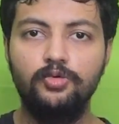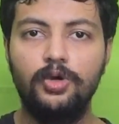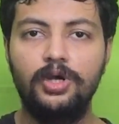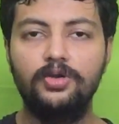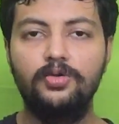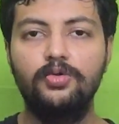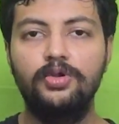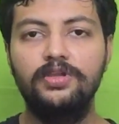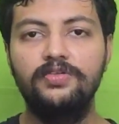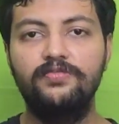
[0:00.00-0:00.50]
who
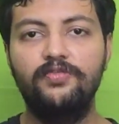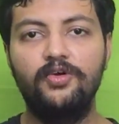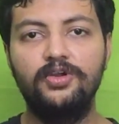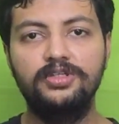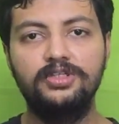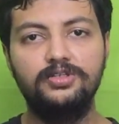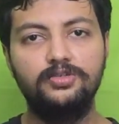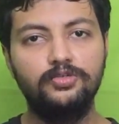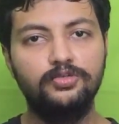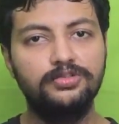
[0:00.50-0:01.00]
are going for
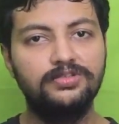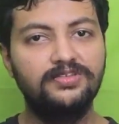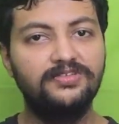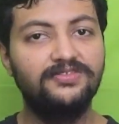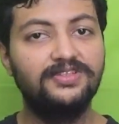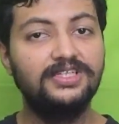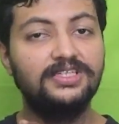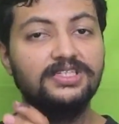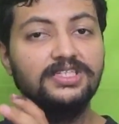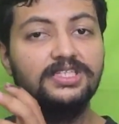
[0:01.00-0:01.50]
the
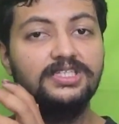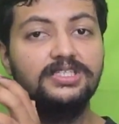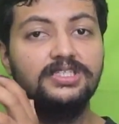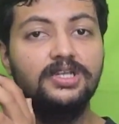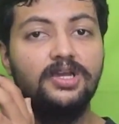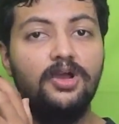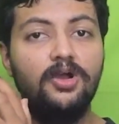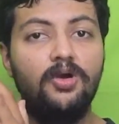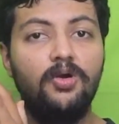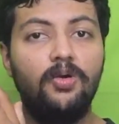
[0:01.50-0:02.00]
256
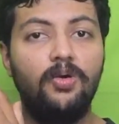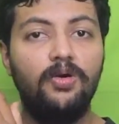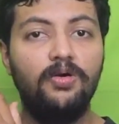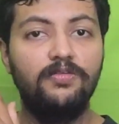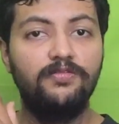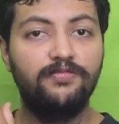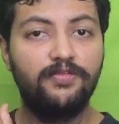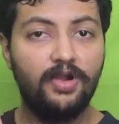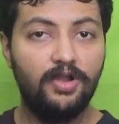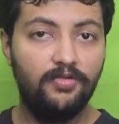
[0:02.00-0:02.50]

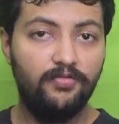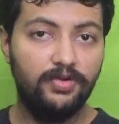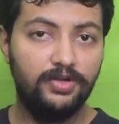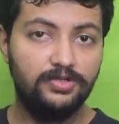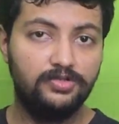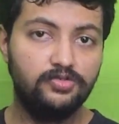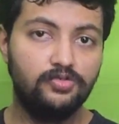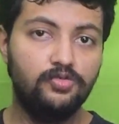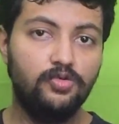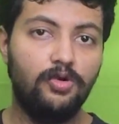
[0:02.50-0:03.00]
or
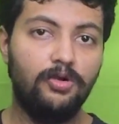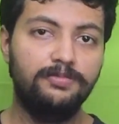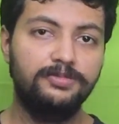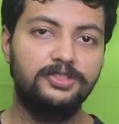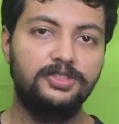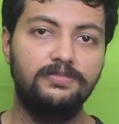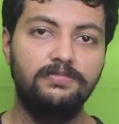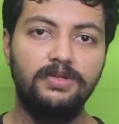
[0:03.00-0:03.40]
512 option,